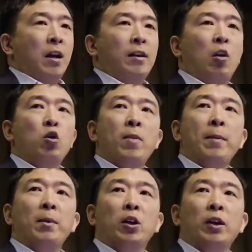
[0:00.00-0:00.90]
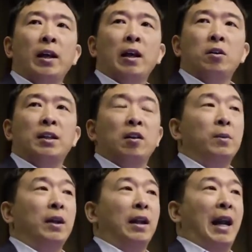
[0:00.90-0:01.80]
Now, you might be looking at yourselves
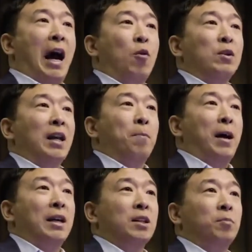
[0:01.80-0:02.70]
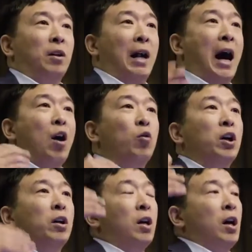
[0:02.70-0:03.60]
being like, how is that possible? How
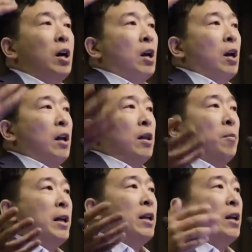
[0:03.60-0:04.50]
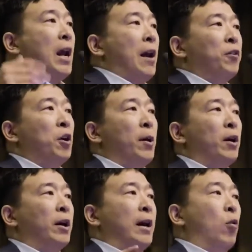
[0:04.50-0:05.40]
could the median African
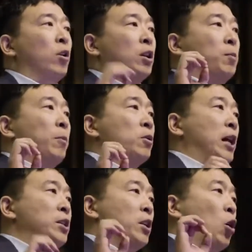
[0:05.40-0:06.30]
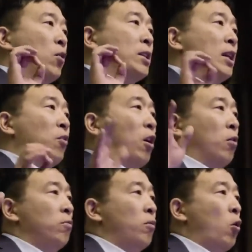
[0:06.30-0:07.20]
American net worth be projected to go to
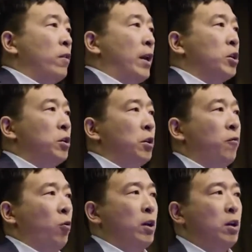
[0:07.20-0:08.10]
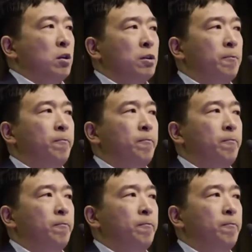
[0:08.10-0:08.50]
0 over the next 34 years?